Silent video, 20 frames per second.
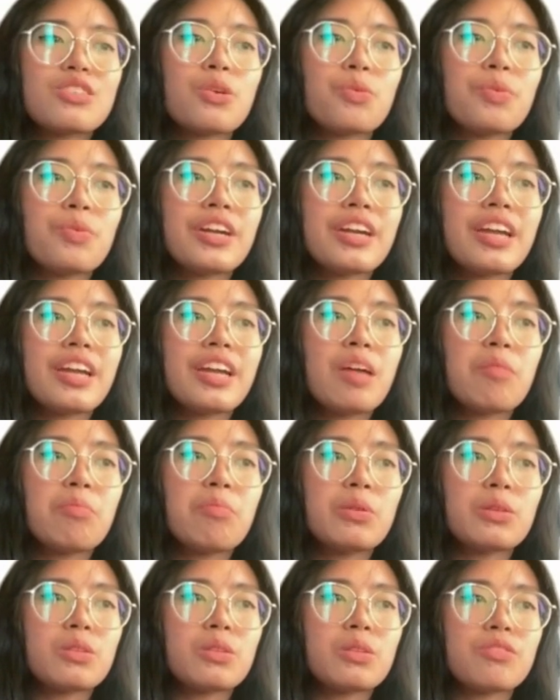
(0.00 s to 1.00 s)
we are able
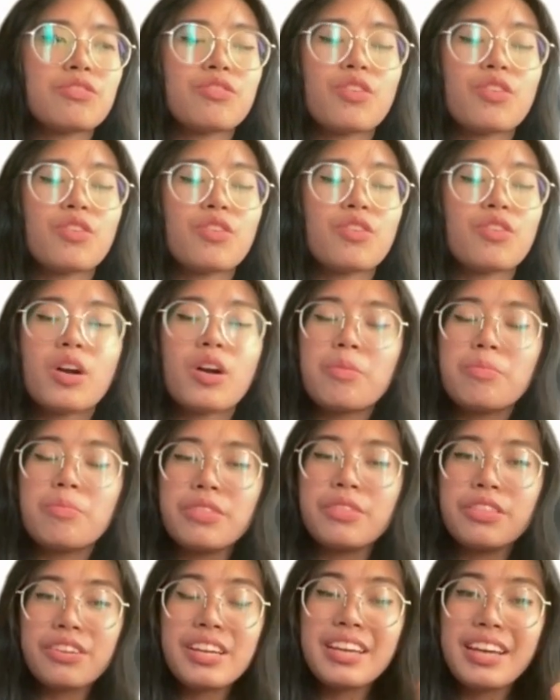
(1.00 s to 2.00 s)
to form three kinds
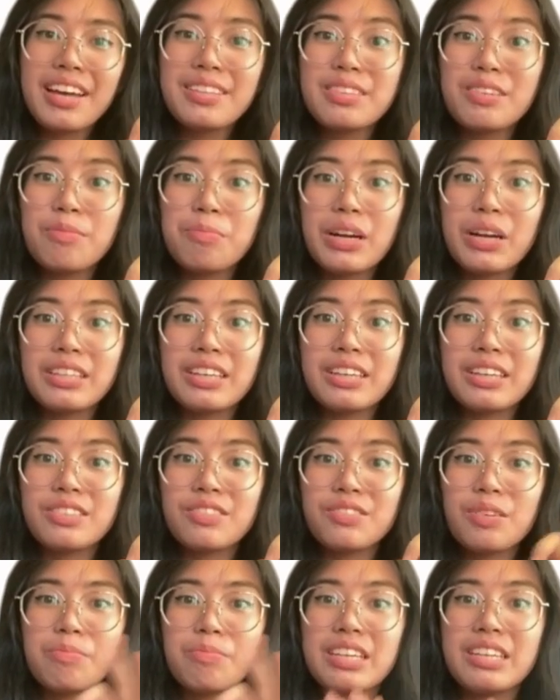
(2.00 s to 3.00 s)
of products from
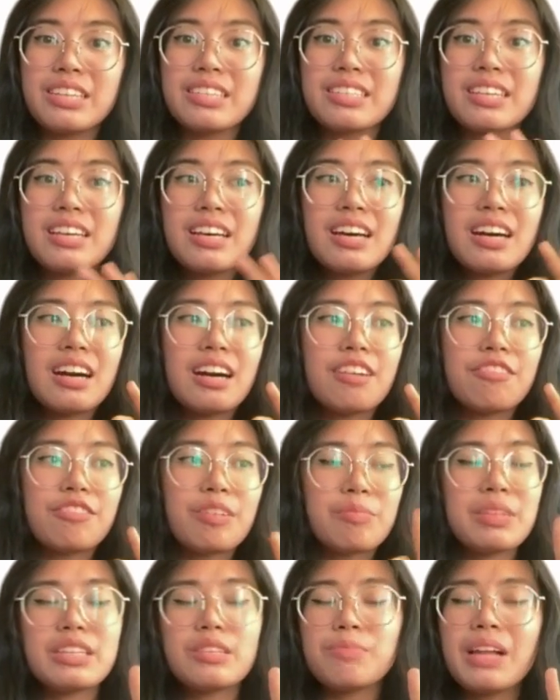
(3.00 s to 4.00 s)
these
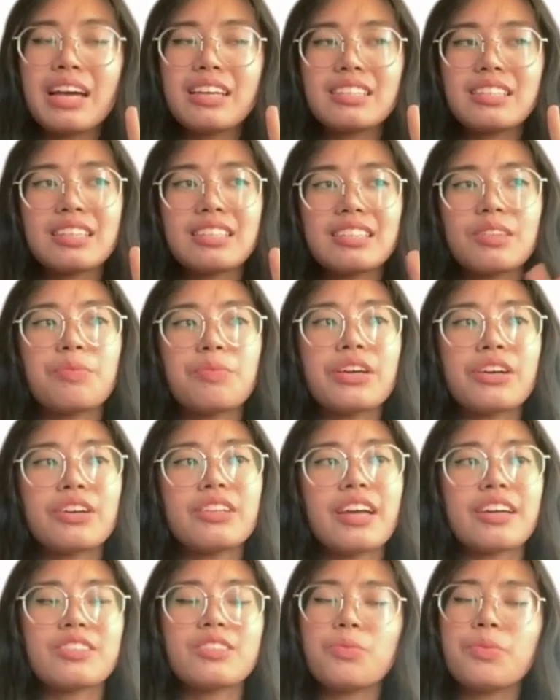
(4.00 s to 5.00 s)
plastics that we collect.
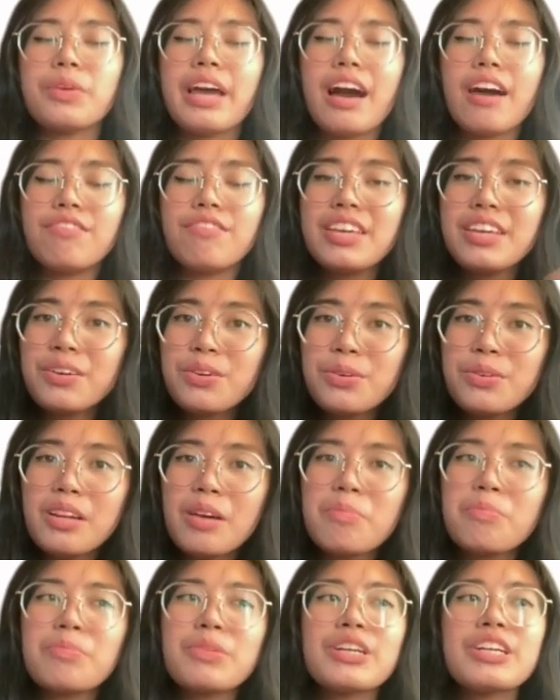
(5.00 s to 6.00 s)
So we have eco
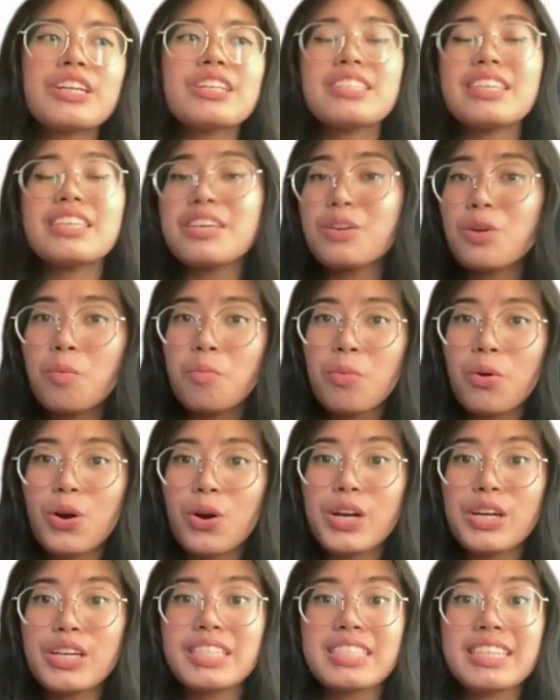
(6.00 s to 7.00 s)
lumbers, eco
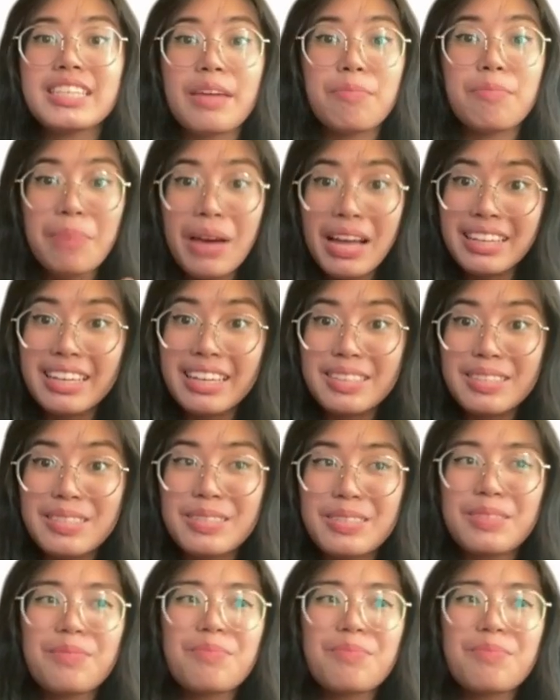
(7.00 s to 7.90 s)
boards, and pellets.